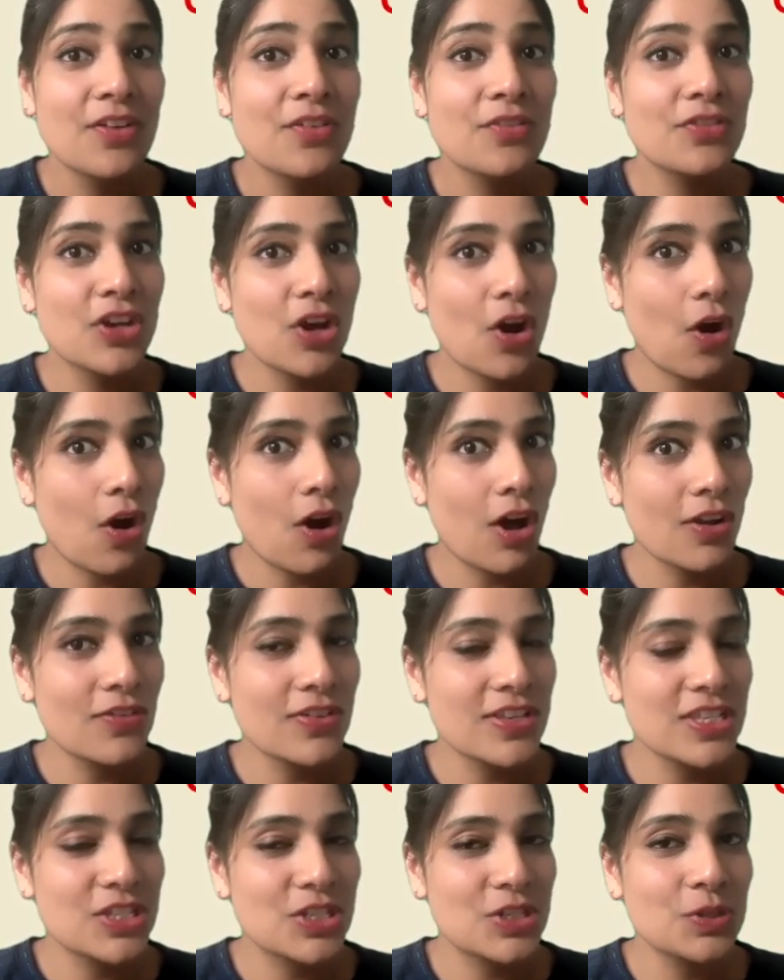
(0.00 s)
We
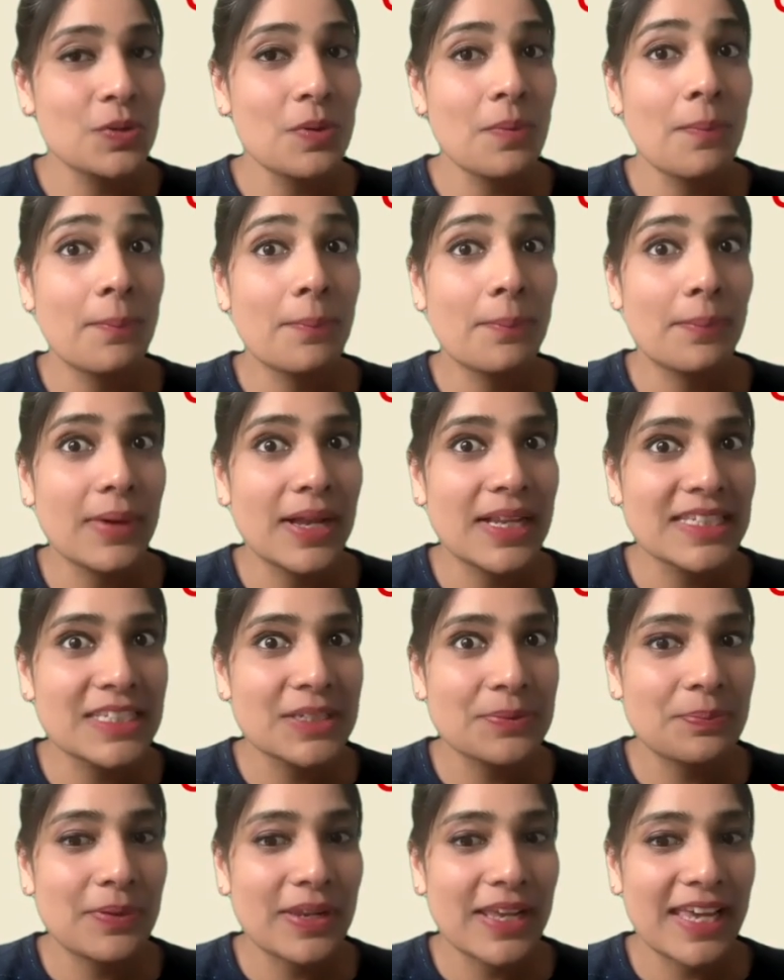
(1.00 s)
always do
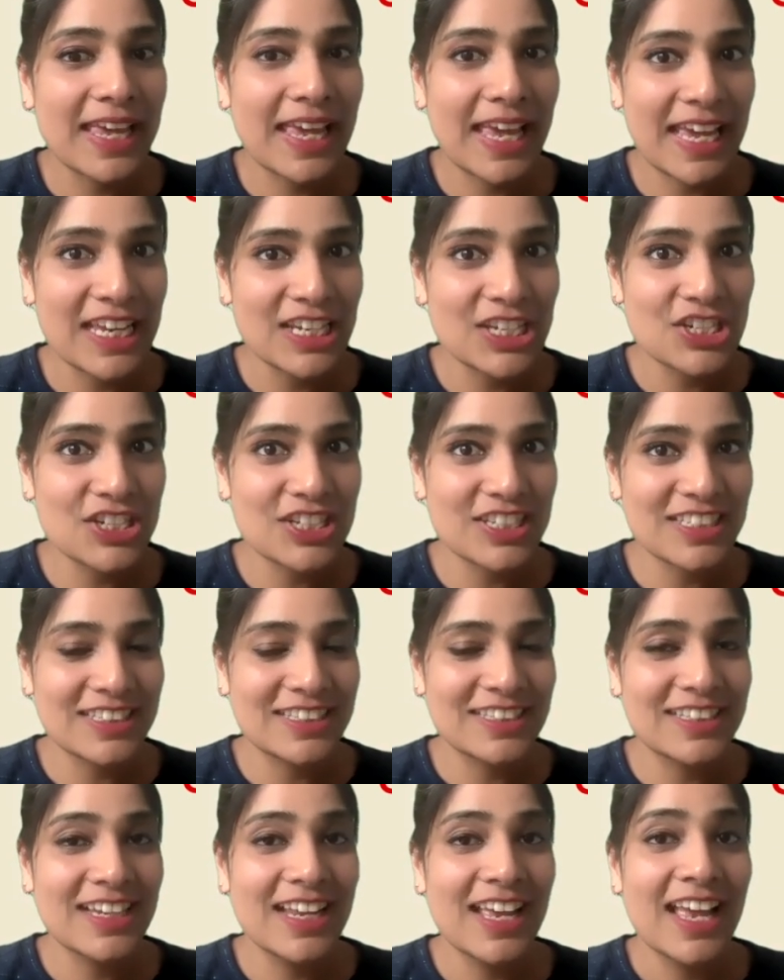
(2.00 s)

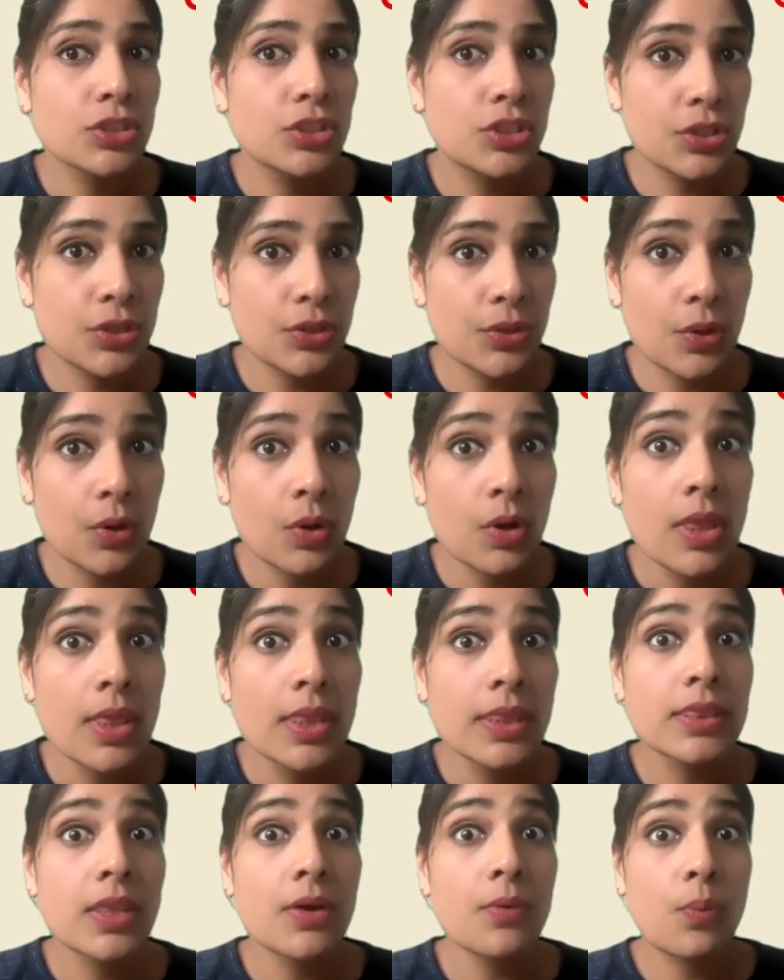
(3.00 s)
multiplication. Do you know
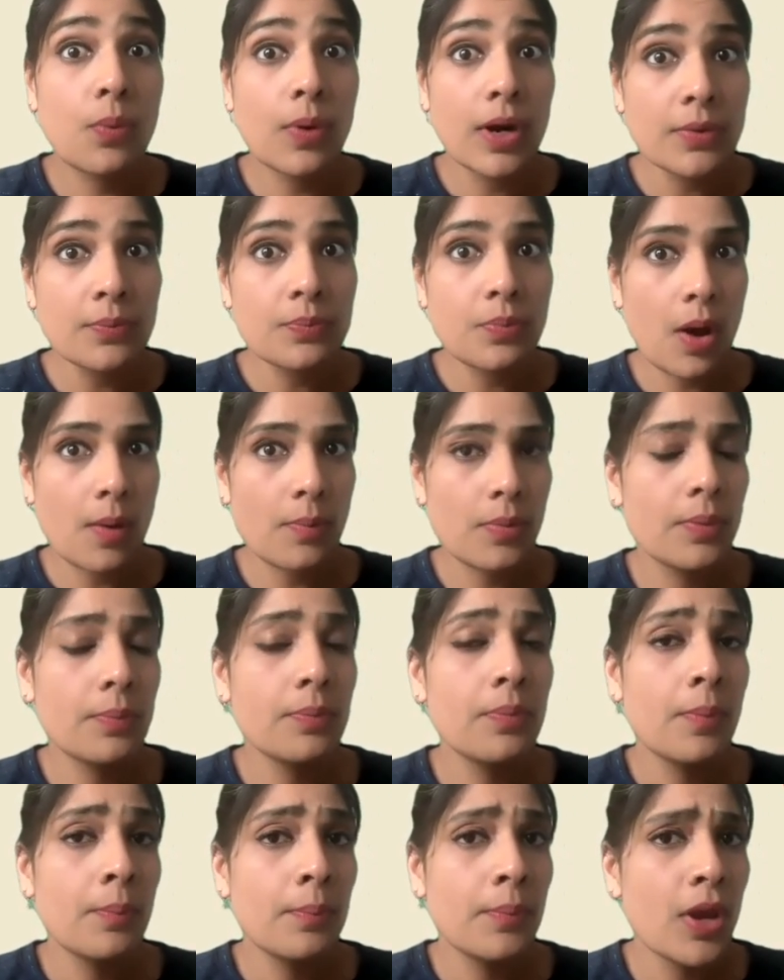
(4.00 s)
the word
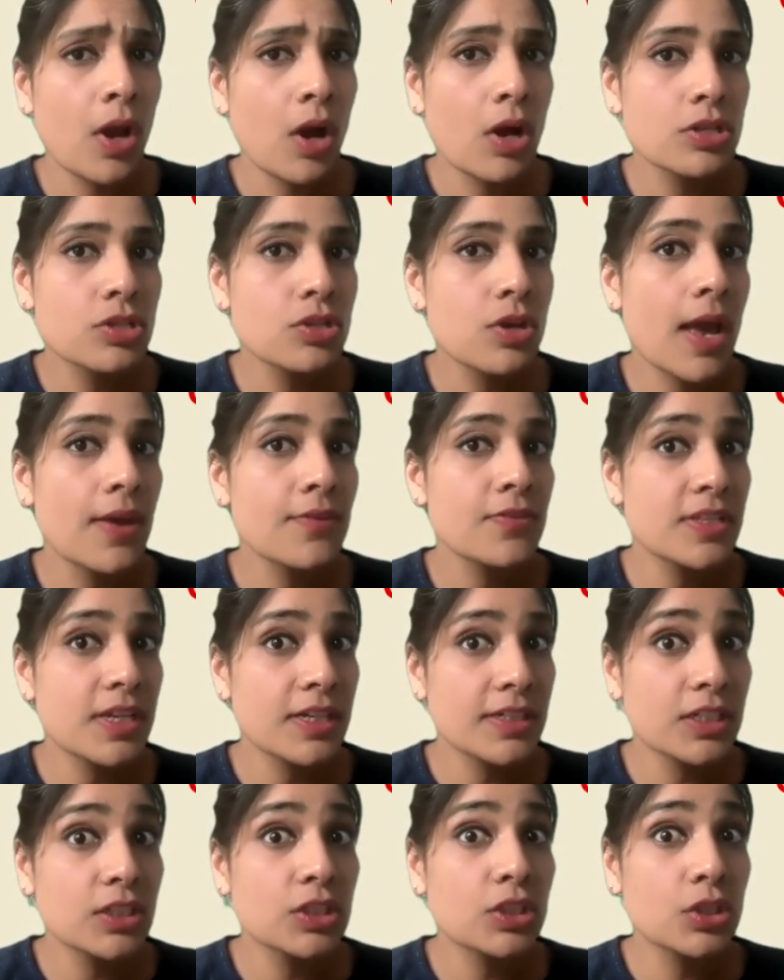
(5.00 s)
problem may also have
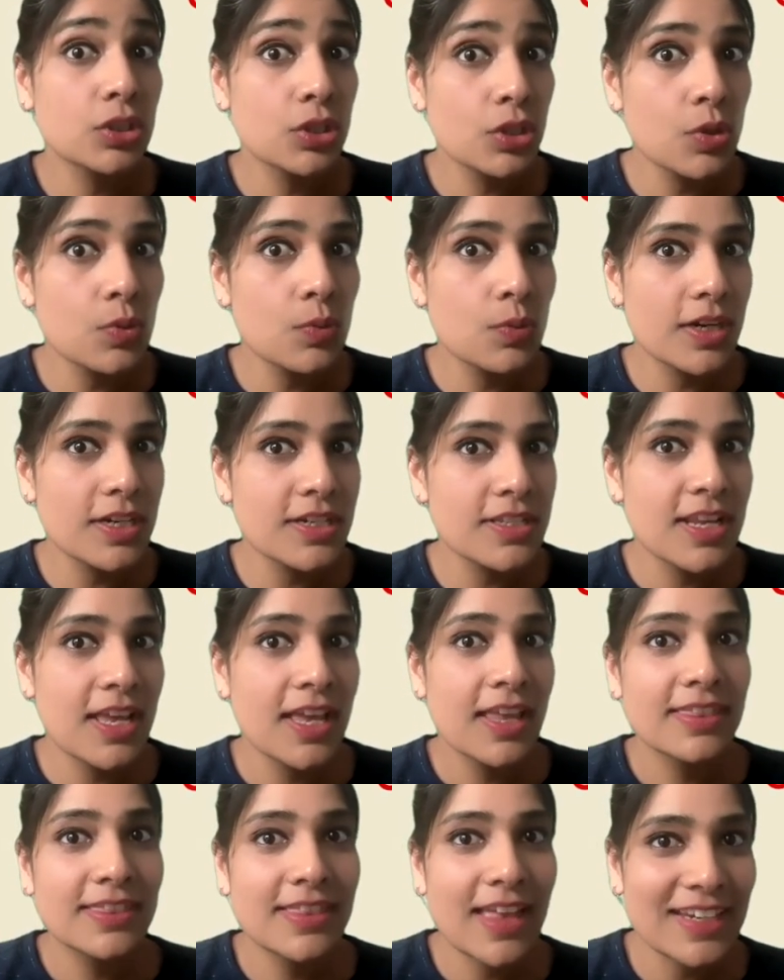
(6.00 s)
certain clue words
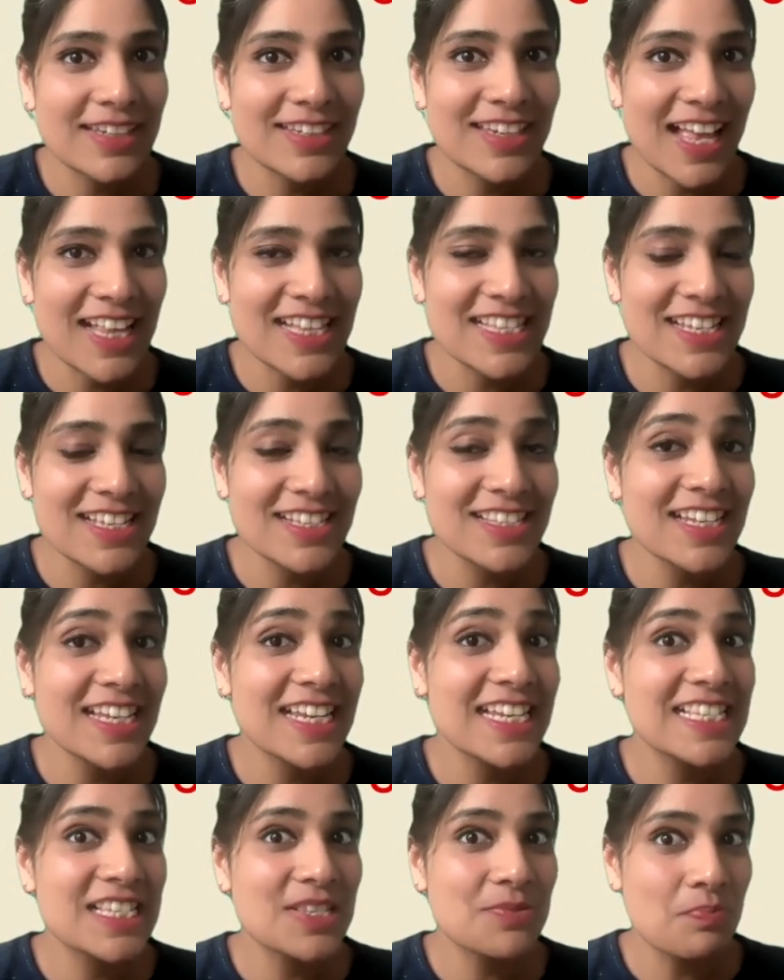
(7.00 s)
that tells us
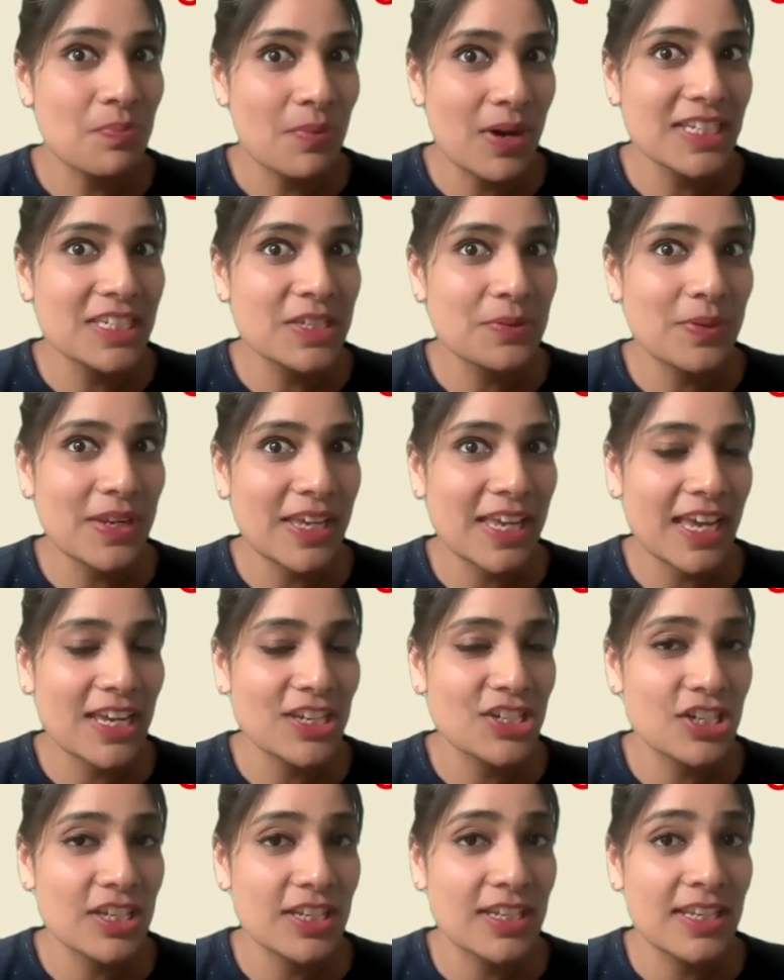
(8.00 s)
it's
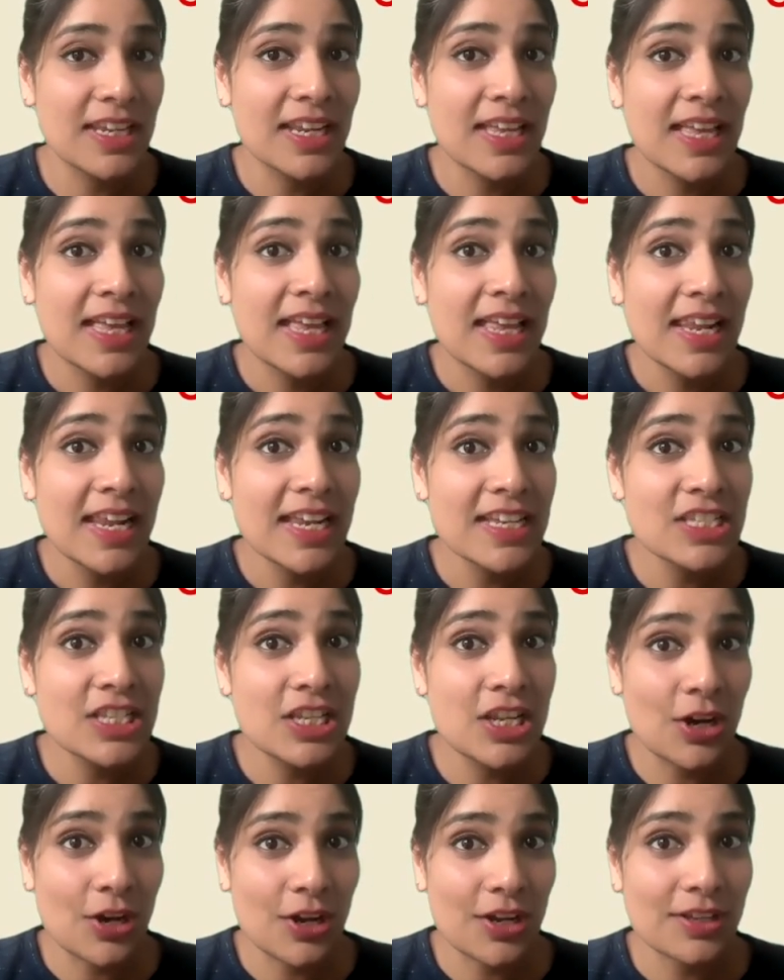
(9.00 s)
multiplication? Let's
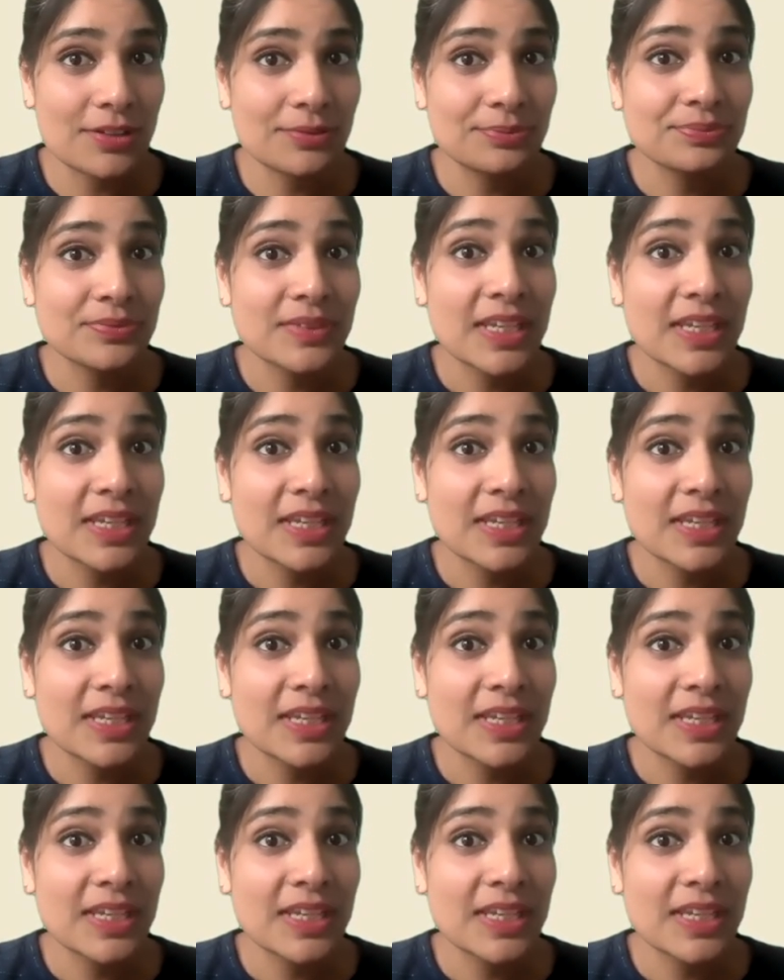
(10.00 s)
look.